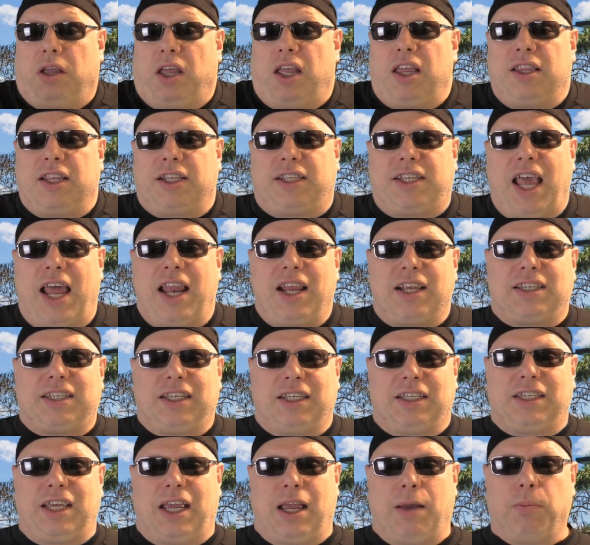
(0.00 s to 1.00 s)
in the tennis
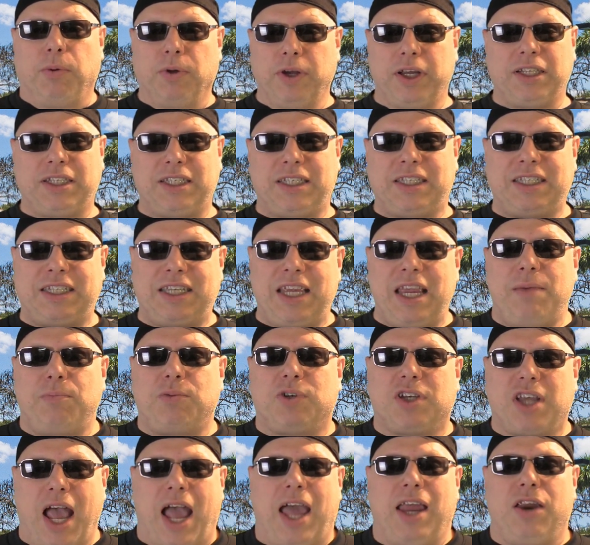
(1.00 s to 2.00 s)
example, it seems
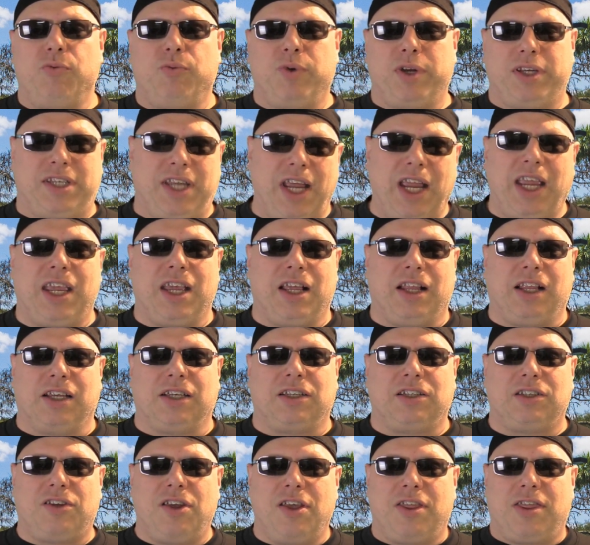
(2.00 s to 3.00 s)
kind of
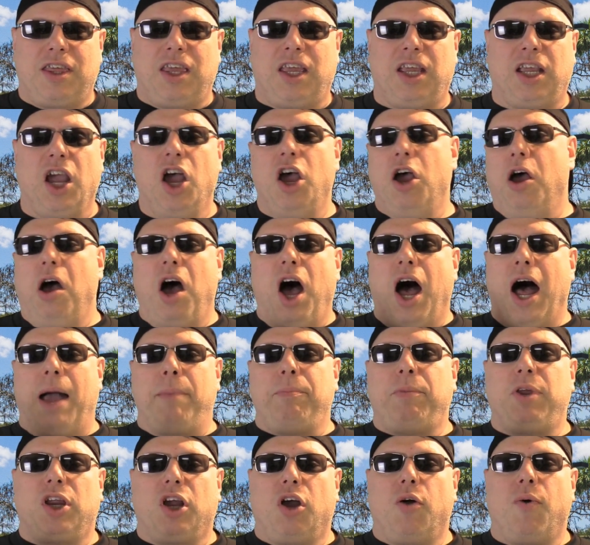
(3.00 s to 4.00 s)
ridiculous to think, I'm
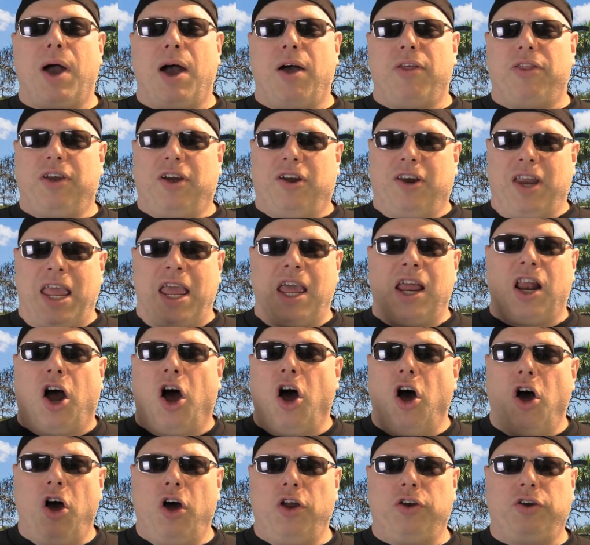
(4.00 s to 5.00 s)
going to go out there and hit
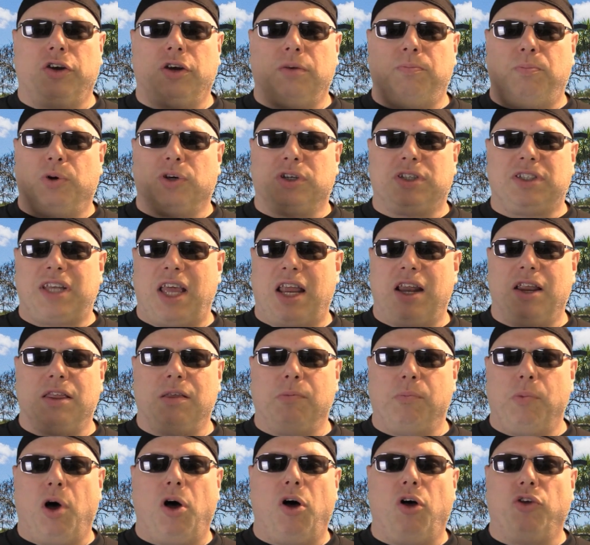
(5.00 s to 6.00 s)
100% of
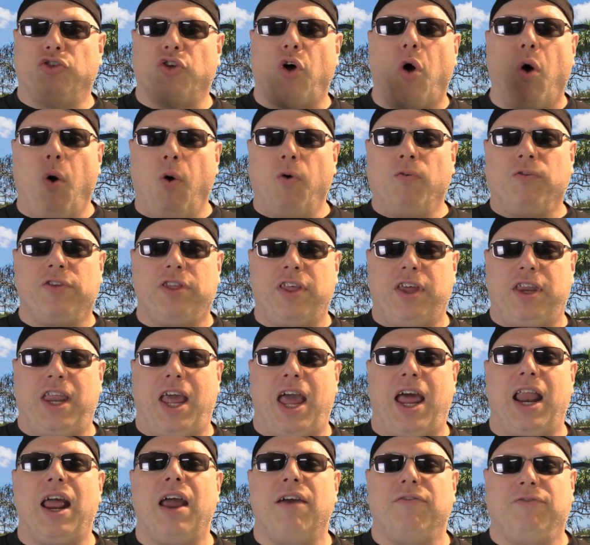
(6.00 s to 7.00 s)
the balls over the
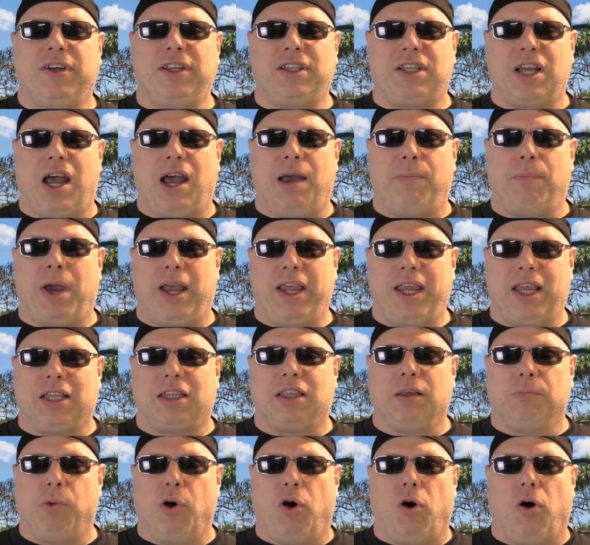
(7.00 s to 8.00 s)
net every time I hit
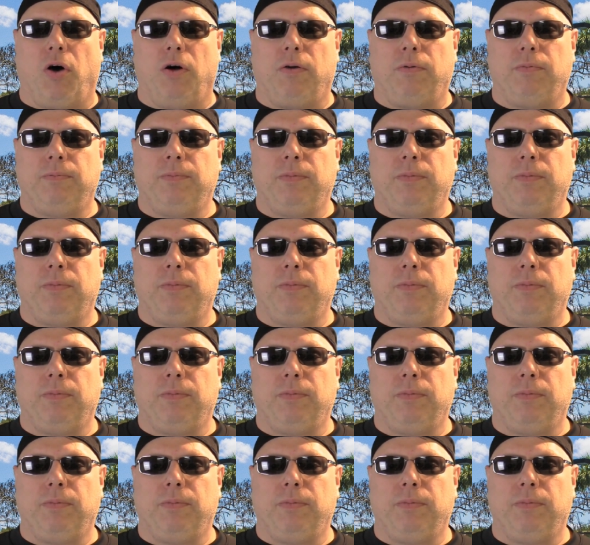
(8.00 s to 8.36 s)
the ball.